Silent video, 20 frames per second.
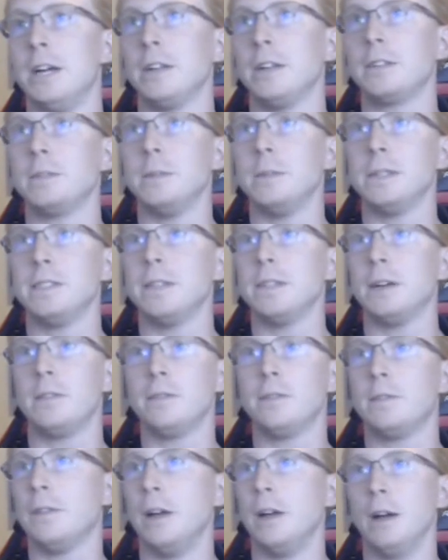out to
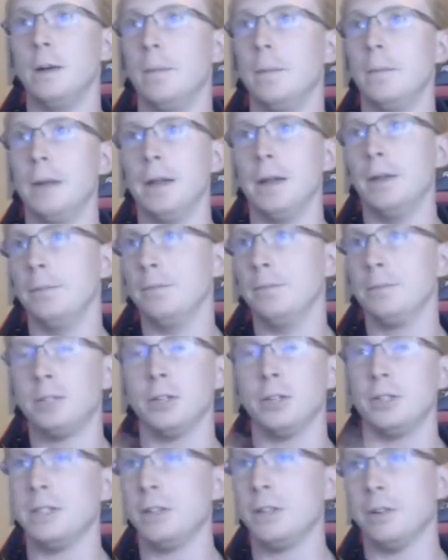myself. Um, I'm
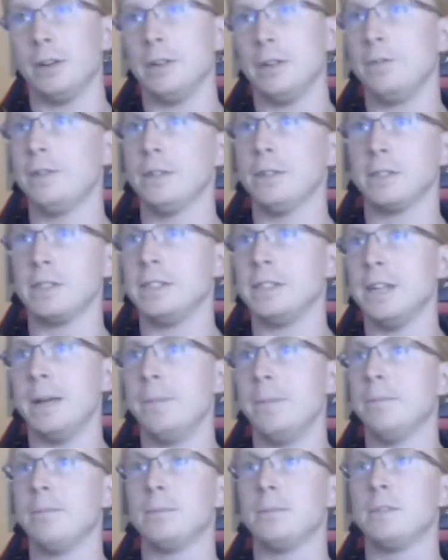sure Tillery feels the
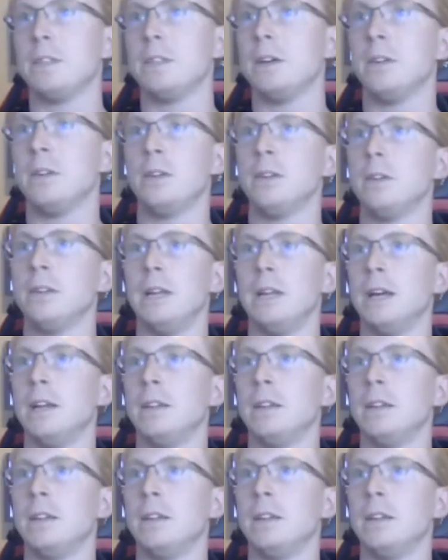same. So yeah,